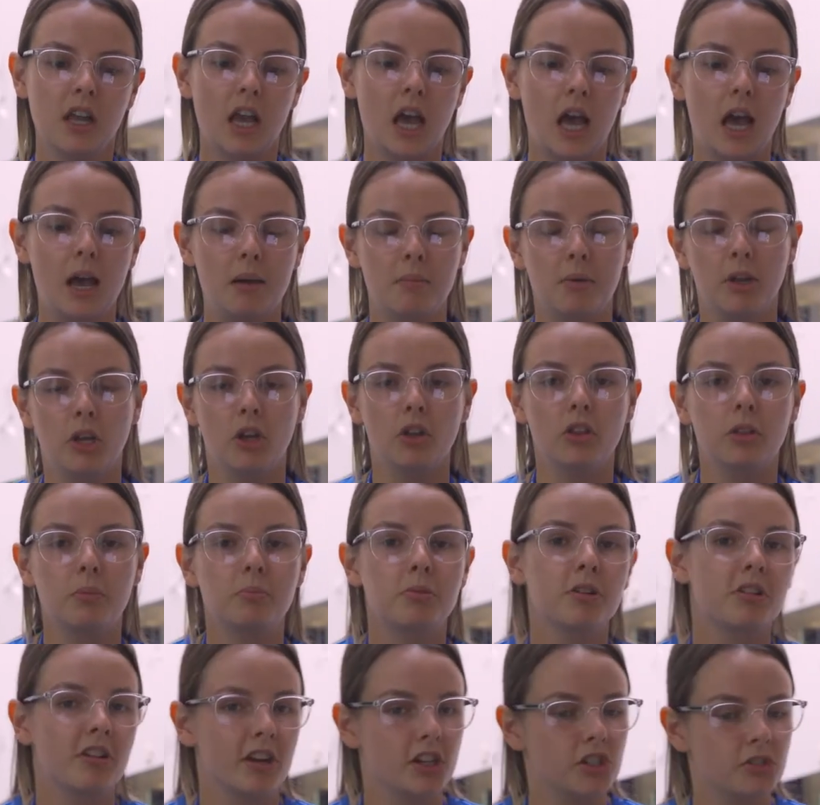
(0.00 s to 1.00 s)
Another
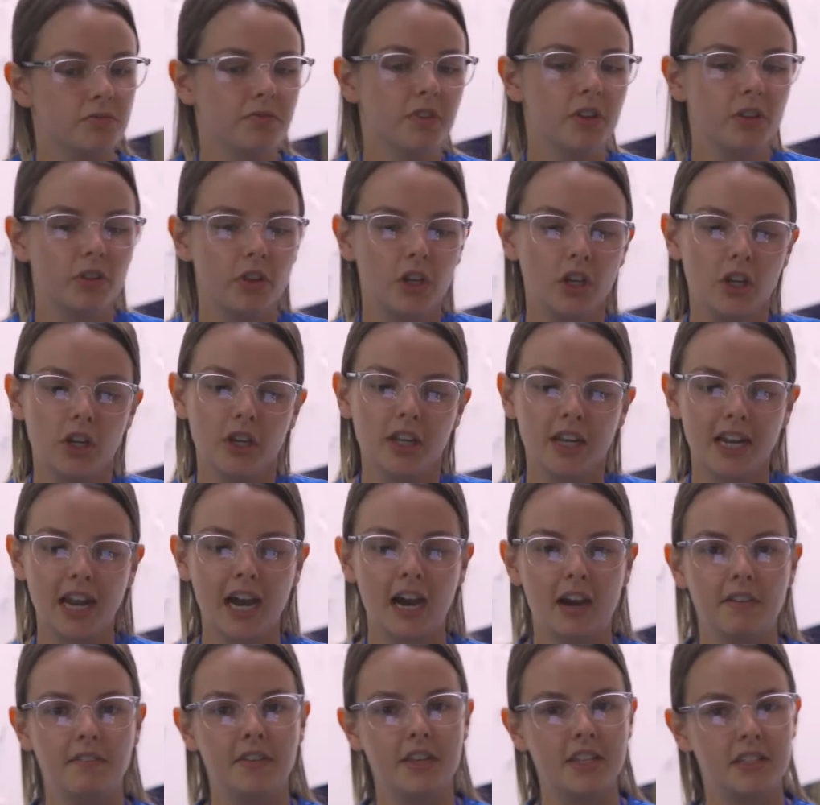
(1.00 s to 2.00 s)
progression route that you can
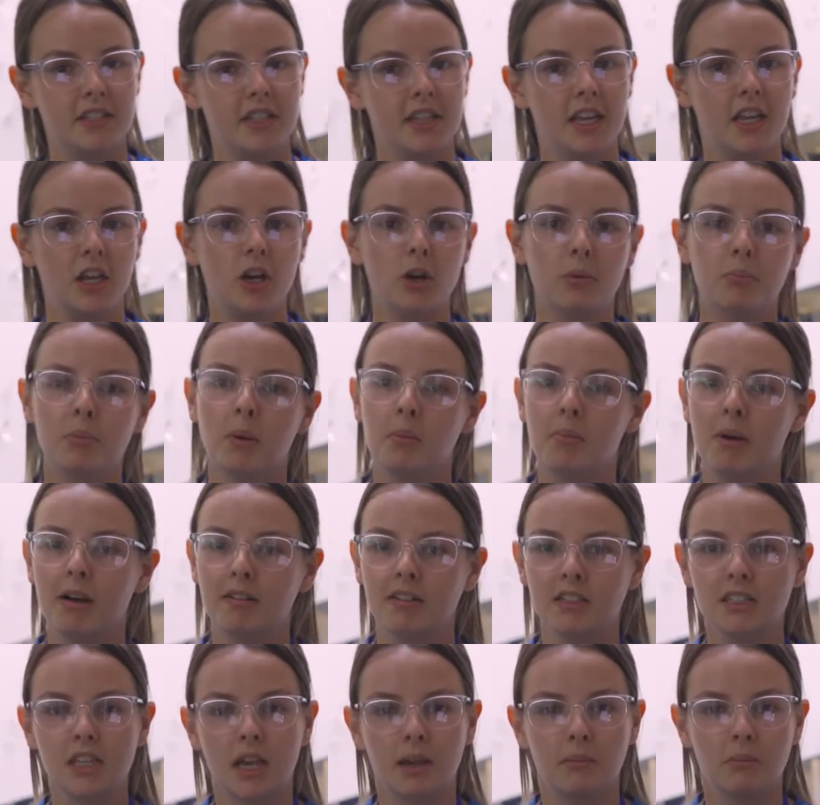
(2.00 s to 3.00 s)
have is the Humber
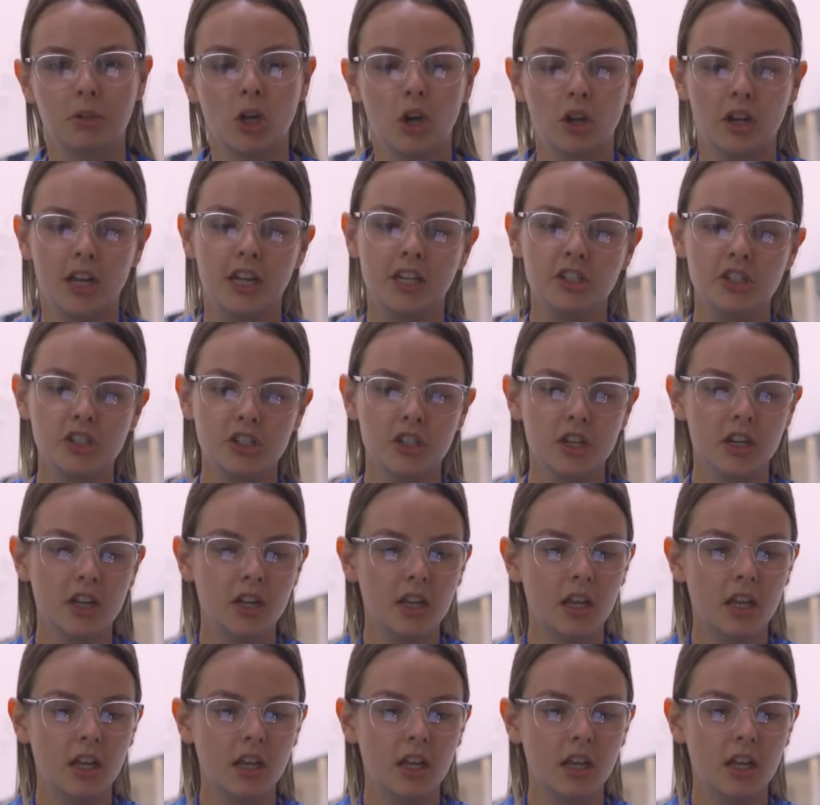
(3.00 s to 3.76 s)
Maritime College.